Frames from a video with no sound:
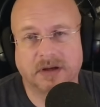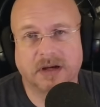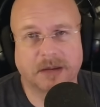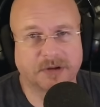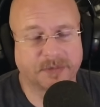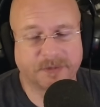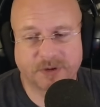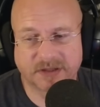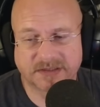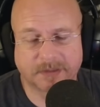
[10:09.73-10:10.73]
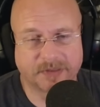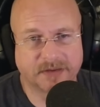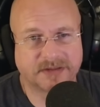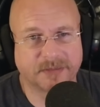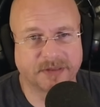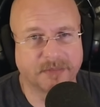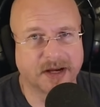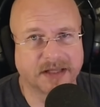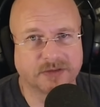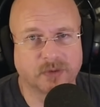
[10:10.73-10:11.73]
I'm going to be putting some of the, some of the
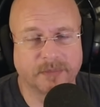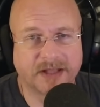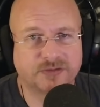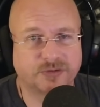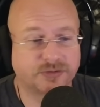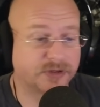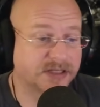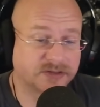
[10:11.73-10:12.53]
money into a men's retreat.